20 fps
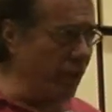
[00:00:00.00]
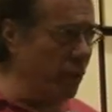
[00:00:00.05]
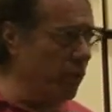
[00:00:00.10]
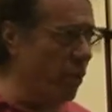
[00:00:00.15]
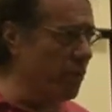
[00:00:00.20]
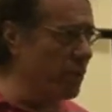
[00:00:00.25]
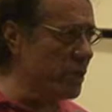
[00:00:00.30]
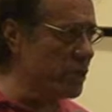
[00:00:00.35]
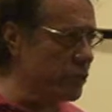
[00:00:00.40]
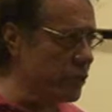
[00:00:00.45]

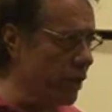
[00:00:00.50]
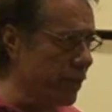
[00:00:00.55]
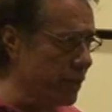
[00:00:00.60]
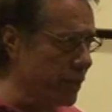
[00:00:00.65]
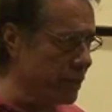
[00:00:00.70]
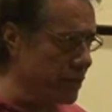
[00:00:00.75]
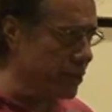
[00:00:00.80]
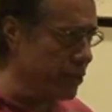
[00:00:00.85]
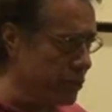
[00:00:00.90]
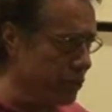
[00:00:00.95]
When we
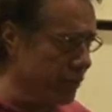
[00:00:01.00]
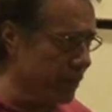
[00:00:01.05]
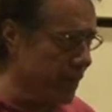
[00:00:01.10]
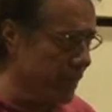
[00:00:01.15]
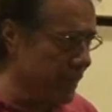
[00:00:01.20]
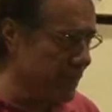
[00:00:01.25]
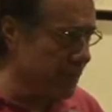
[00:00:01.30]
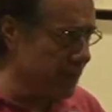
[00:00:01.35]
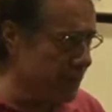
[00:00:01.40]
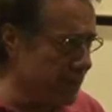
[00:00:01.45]
started to do
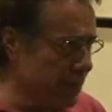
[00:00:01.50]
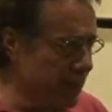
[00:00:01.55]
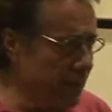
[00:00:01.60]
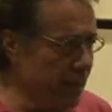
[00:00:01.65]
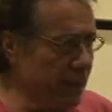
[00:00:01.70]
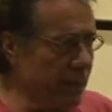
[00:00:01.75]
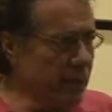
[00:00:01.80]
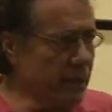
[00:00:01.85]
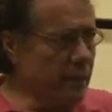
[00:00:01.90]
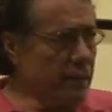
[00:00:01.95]
this
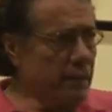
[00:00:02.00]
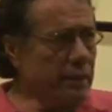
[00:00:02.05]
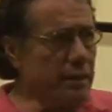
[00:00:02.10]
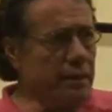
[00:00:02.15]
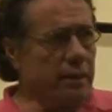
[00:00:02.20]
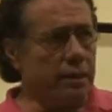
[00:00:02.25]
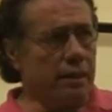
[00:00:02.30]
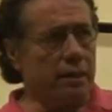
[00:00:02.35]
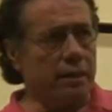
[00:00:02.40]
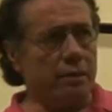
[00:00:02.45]

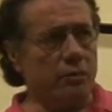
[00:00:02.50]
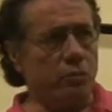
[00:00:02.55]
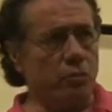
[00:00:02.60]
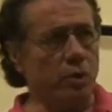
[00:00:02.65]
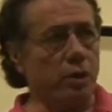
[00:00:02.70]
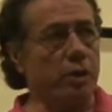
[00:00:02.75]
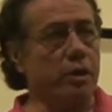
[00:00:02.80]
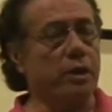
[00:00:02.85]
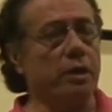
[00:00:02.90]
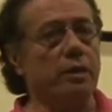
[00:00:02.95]
uh,
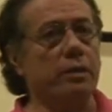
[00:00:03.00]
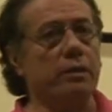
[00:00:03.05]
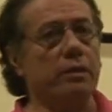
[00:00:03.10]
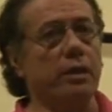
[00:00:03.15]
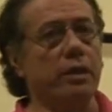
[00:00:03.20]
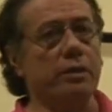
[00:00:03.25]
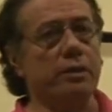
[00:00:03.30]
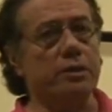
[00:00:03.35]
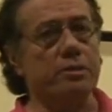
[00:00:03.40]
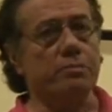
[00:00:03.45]
work on,
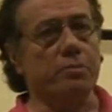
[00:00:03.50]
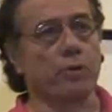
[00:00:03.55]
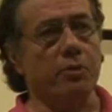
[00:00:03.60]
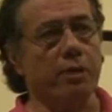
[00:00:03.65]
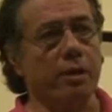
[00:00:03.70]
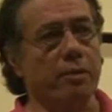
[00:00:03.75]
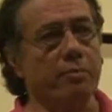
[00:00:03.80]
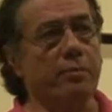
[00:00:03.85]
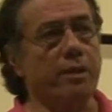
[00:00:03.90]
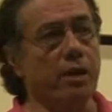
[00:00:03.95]
on this
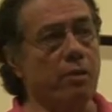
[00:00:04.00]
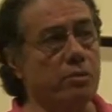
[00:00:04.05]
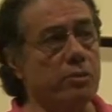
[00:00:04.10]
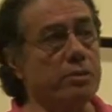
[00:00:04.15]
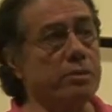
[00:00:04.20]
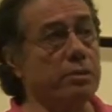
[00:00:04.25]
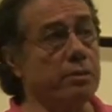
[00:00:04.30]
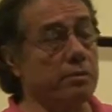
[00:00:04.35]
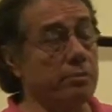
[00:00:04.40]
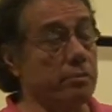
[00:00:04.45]
program, that
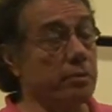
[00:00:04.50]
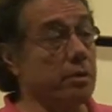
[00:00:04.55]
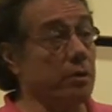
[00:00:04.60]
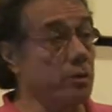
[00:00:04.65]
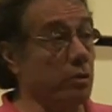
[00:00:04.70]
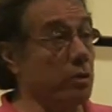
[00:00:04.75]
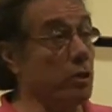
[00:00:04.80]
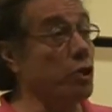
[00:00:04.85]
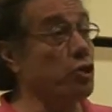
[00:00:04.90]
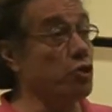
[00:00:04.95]
was the,
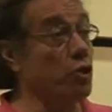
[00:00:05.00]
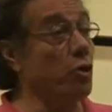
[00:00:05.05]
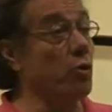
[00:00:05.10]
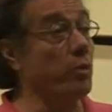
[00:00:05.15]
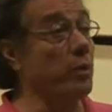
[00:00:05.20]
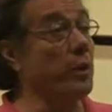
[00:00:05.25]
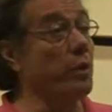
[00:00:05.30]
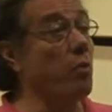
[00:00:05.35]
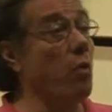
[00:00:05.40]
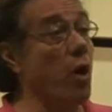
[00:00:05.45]
the, the door
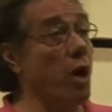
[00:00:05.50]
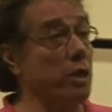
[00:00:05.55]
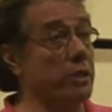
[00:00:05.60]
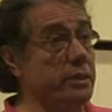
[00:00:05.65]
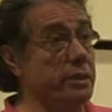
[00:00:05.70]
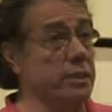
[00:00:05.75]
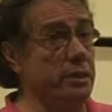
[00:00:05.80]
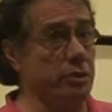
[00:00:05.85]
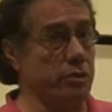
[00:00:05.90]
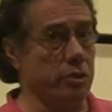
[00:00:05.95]
we walked
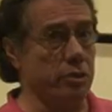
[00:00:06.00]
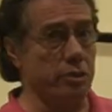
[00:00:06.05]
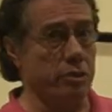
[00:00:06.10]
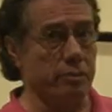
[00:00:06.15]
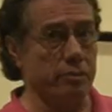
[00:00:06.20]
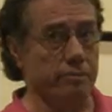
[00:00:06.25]
into.